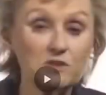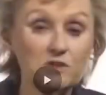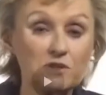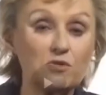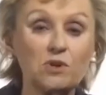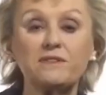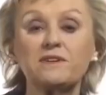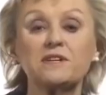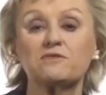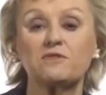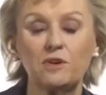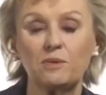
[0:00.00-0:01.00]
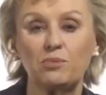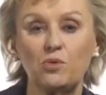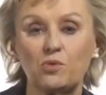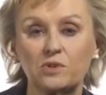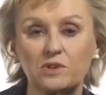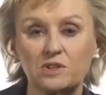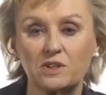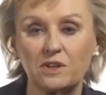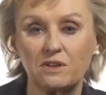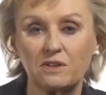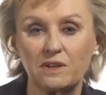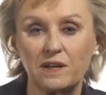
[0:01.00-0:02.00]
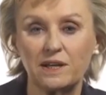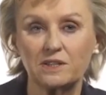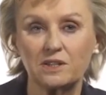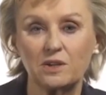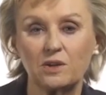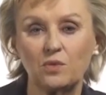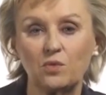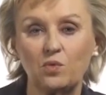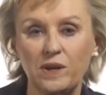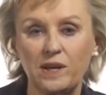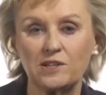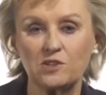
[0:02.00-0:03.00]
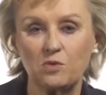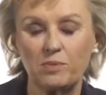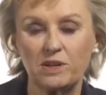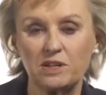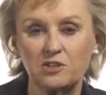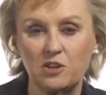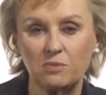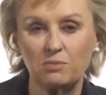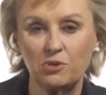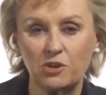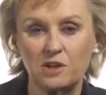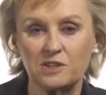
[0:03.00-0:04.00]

Well, first of all, I think it's very important that we as women don't